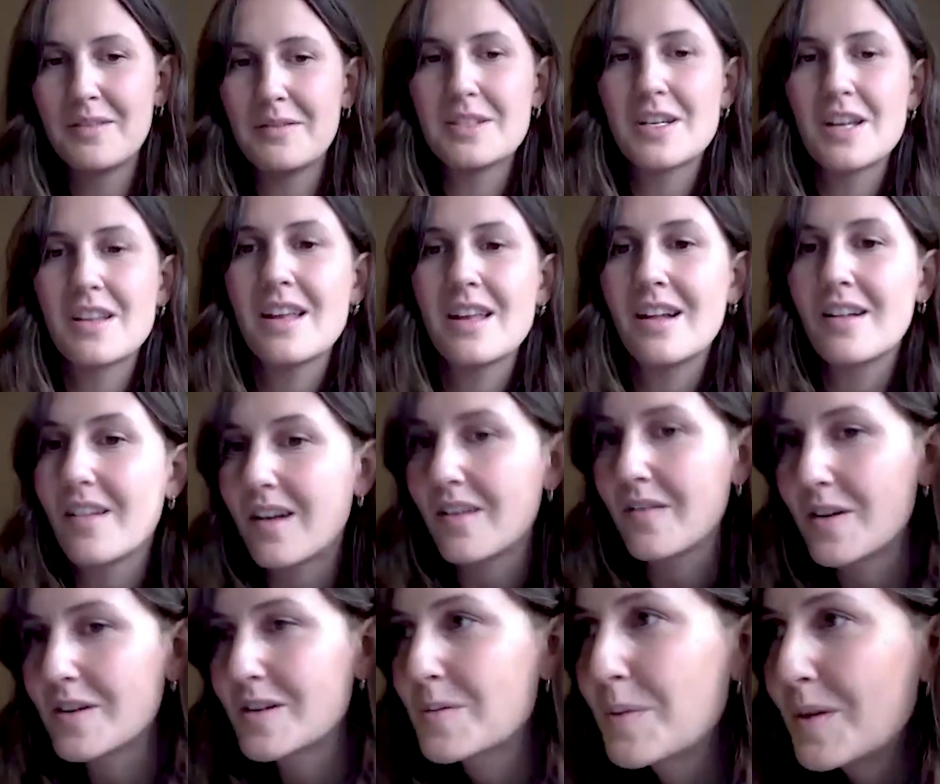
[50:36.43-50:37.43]
which I think a lot
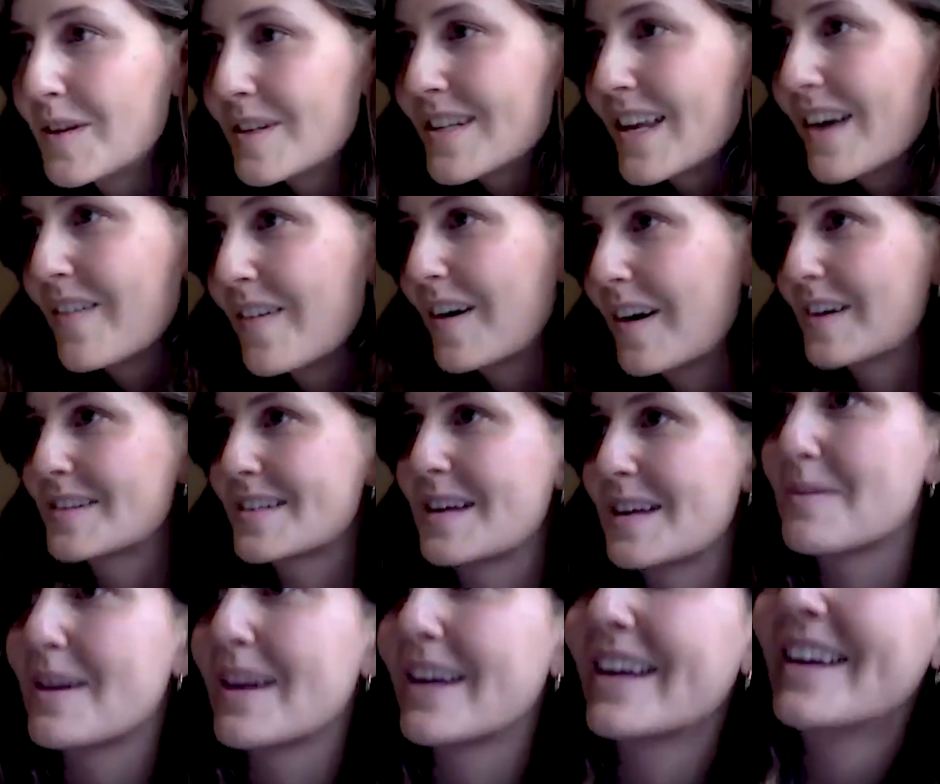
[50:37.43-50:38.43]
of entrepreneurs have a hard
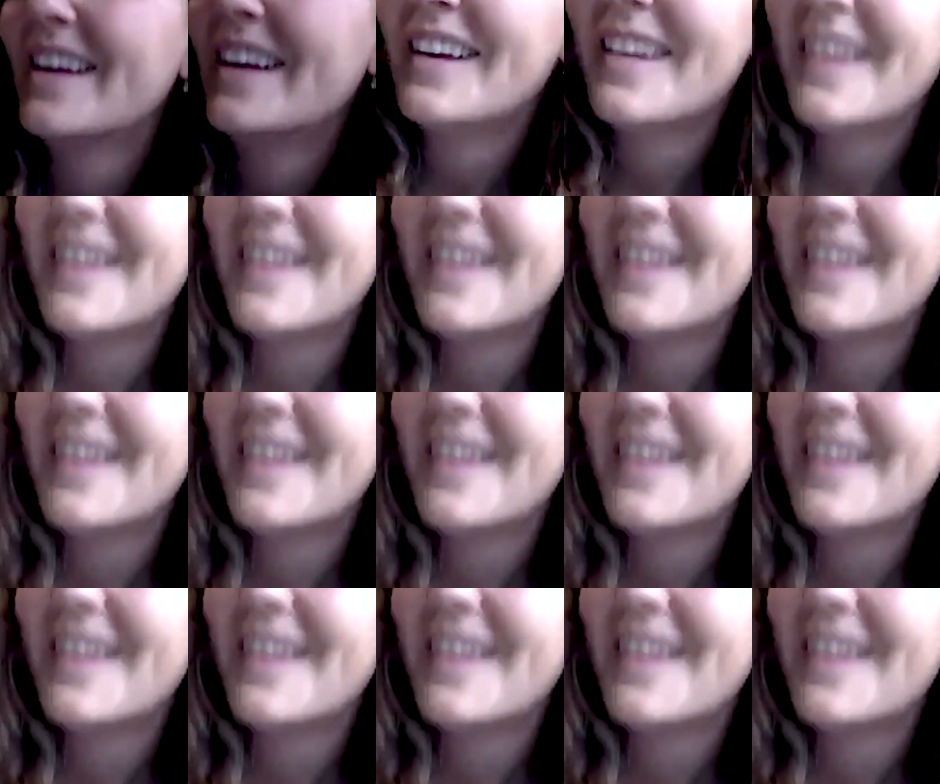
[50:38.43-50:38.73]
time like